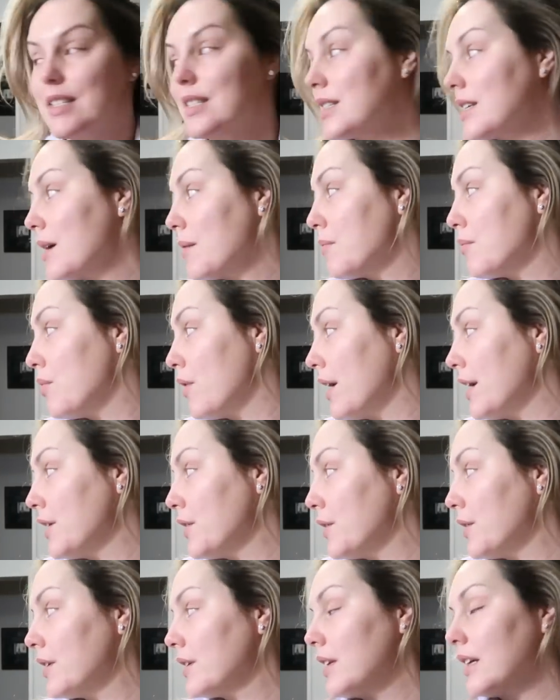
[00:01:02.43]
It's bright
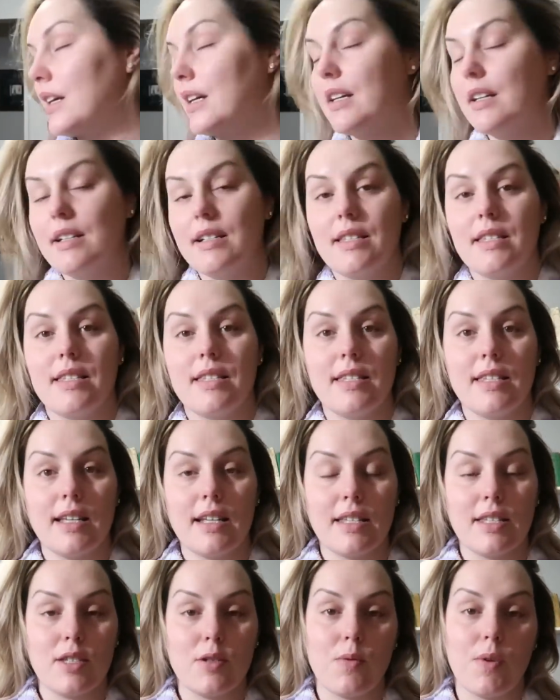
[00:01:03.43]
and early. It's
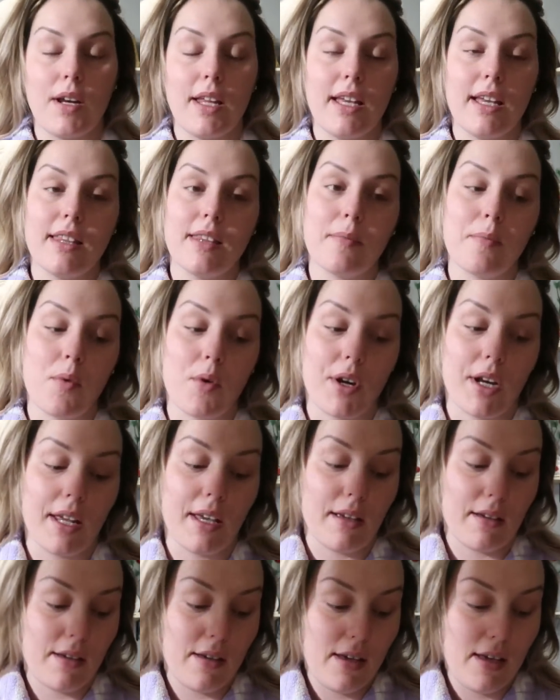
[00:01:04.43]
6.20 in the
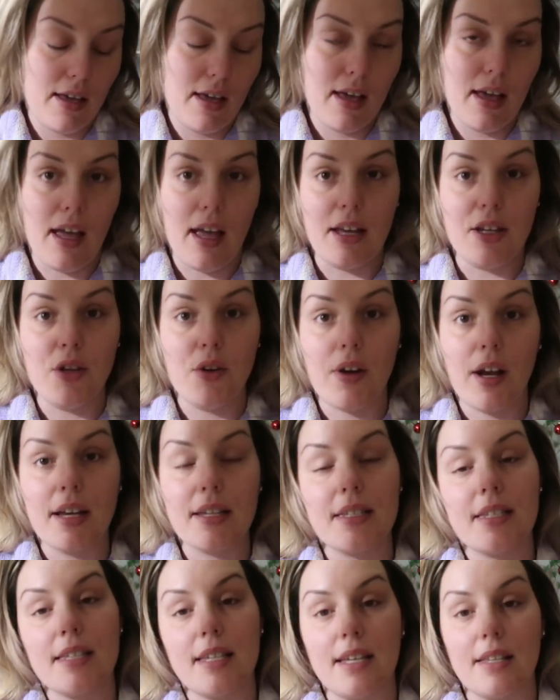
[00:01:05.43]
morning. And you
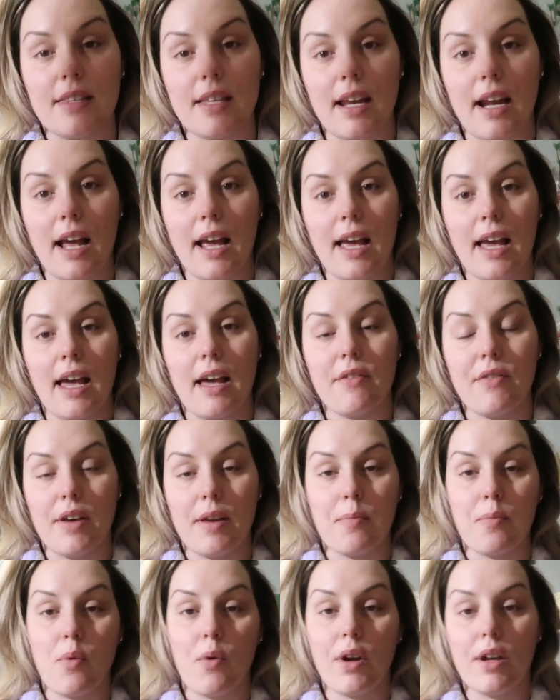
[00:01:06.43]
guys seen that I have
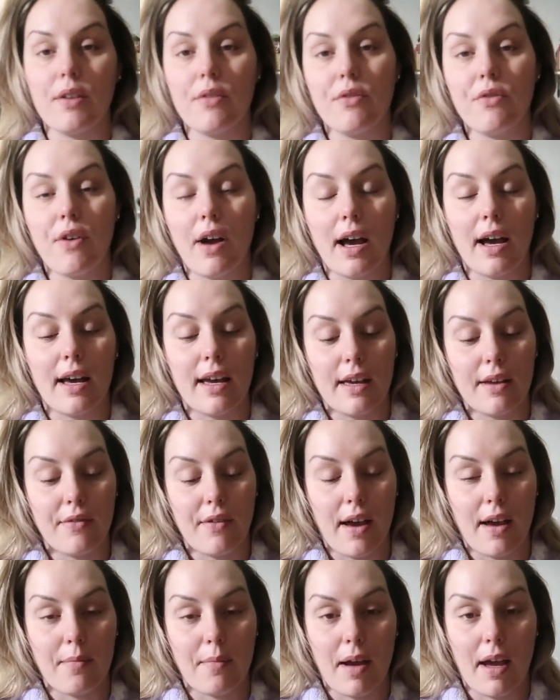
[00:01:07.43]
a
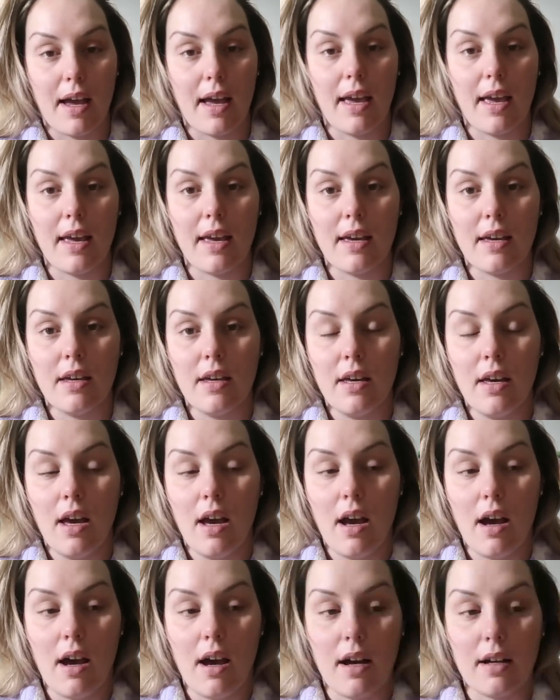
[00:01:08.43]
0.5 on my
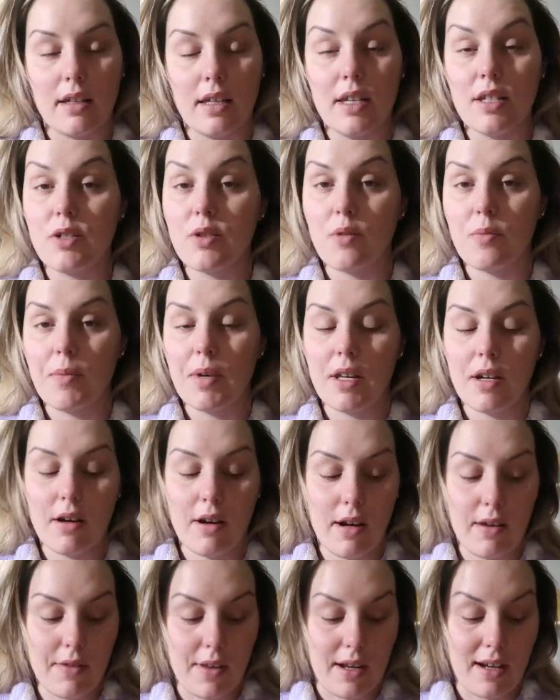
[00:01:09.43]
uh, ketone meter
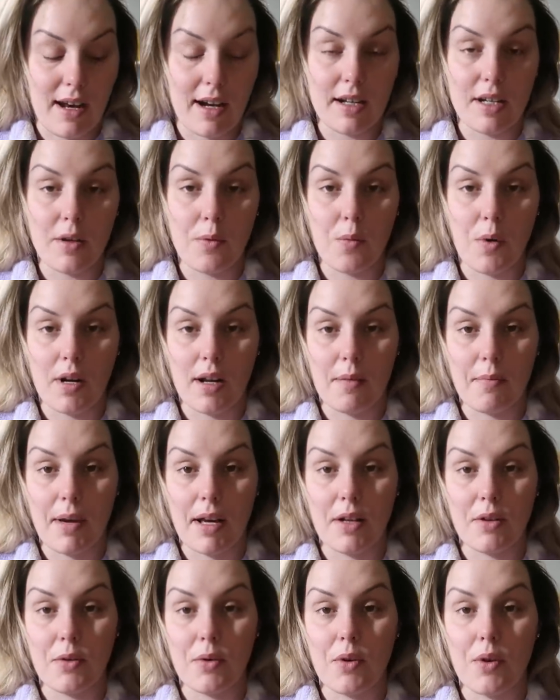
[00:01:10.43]
and then 91 on
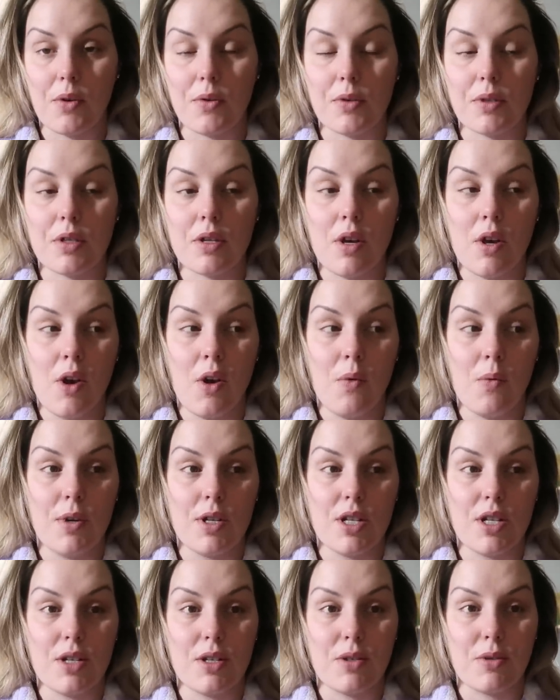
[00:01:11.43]
my glucose,
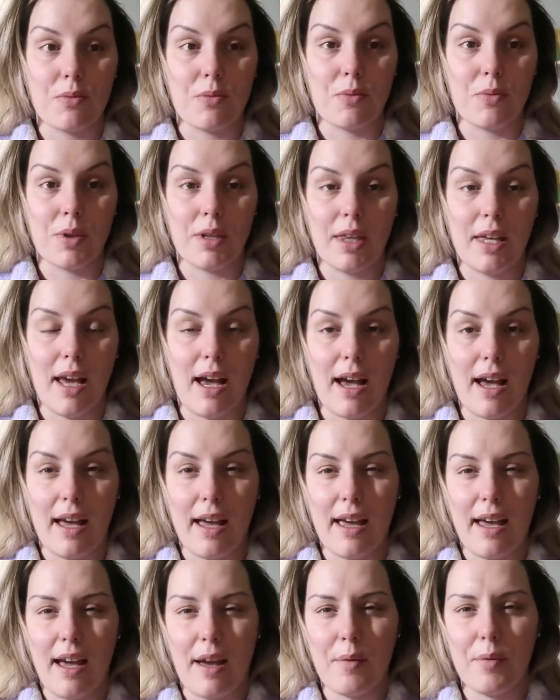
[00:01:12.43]
which is really
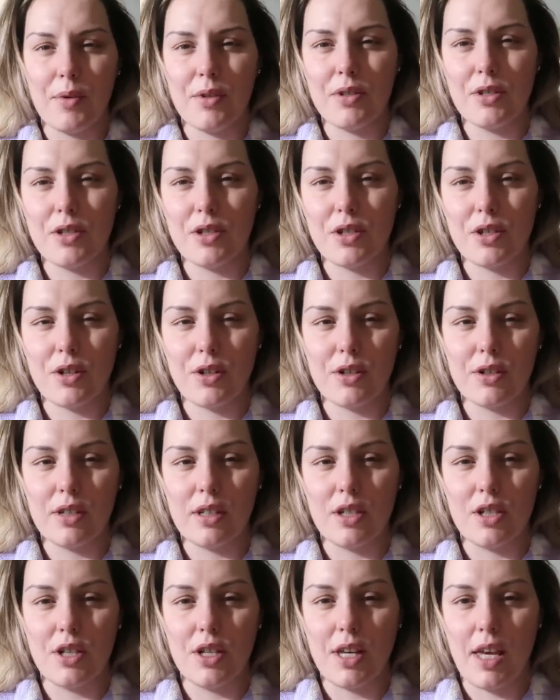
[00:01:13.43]
high. I will insert
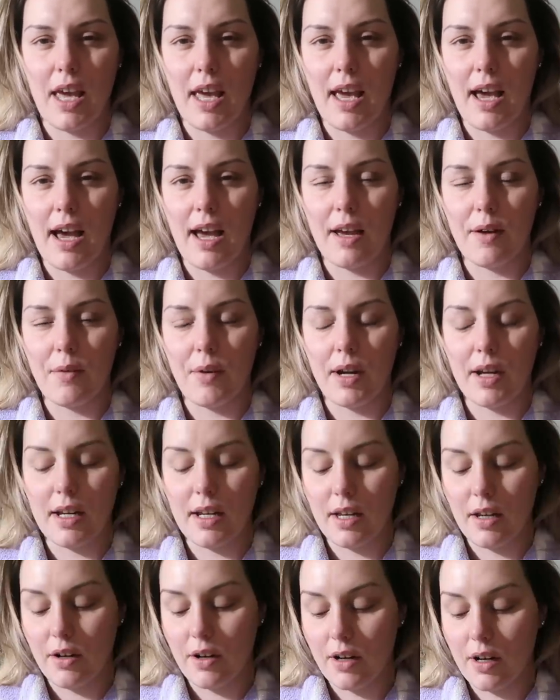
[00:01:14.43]
the GKI right
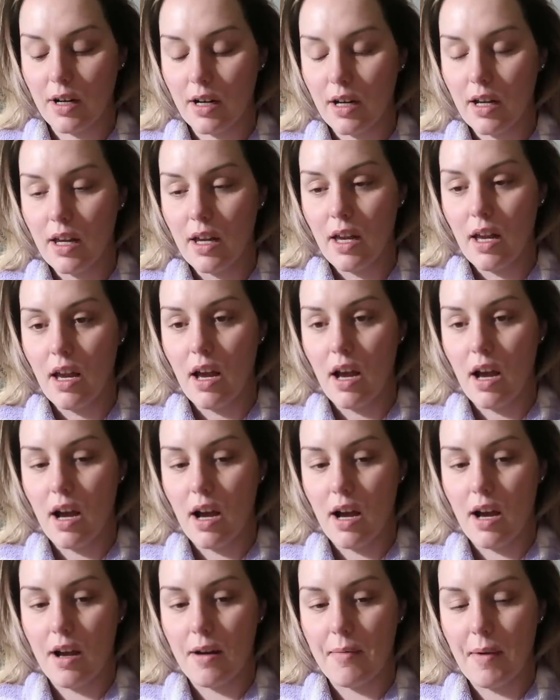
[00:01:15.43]
here.
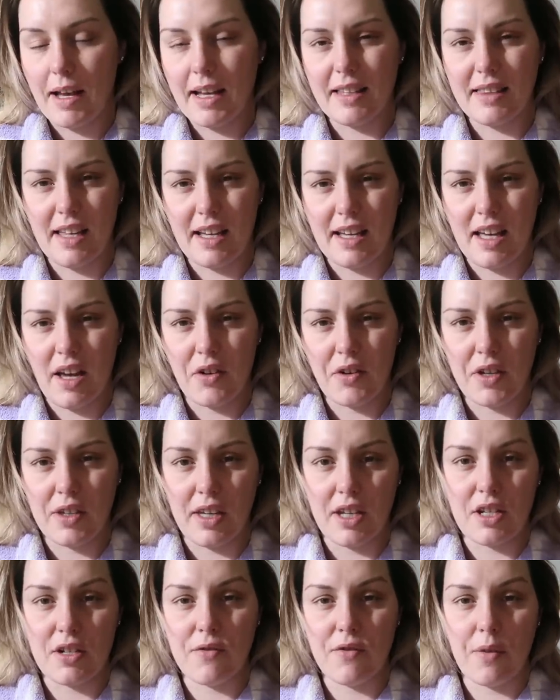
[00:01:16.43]
Um, I get that
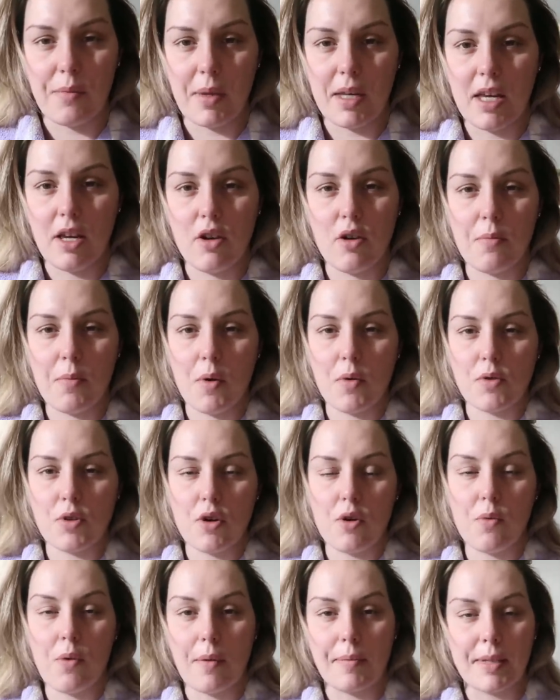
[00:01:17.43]
calculation from the Keto
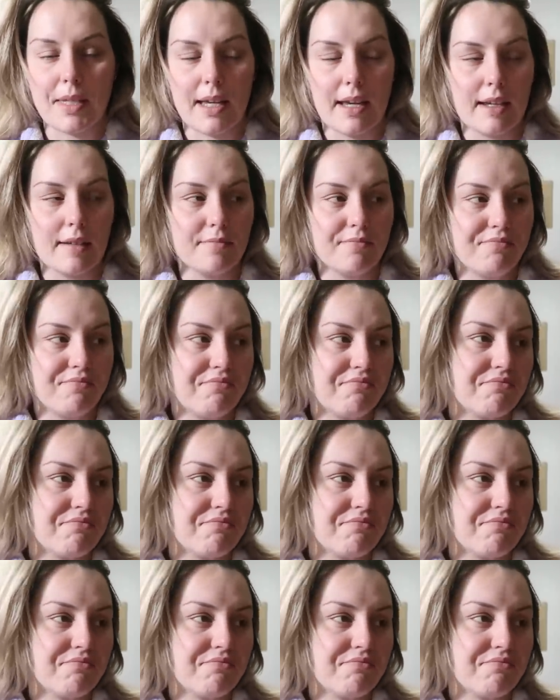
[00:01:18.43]
Mojo website.